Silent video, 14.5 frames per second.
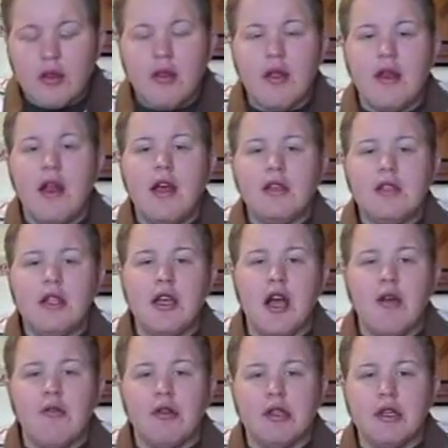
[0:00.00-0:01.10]
The next
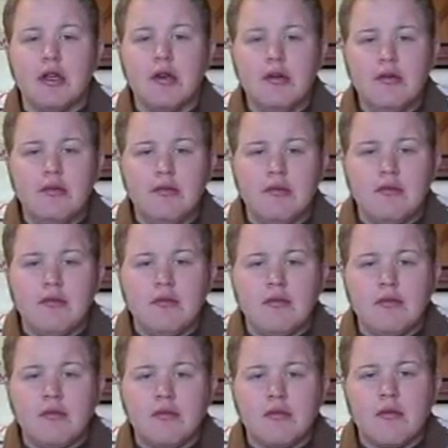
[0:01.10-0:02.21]
thing I would do
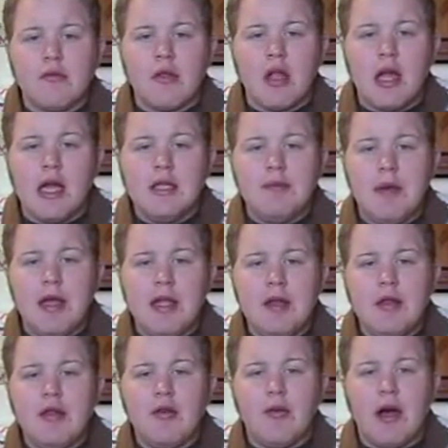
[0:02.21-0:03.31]
is
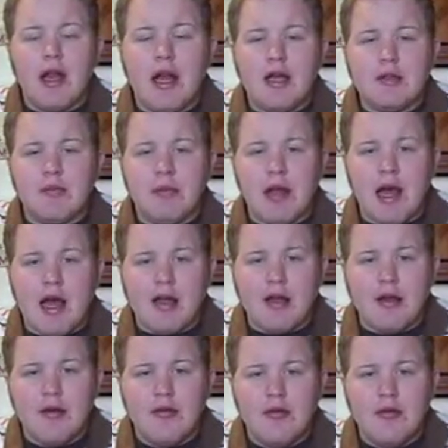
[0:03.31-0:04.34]
paint the White House black.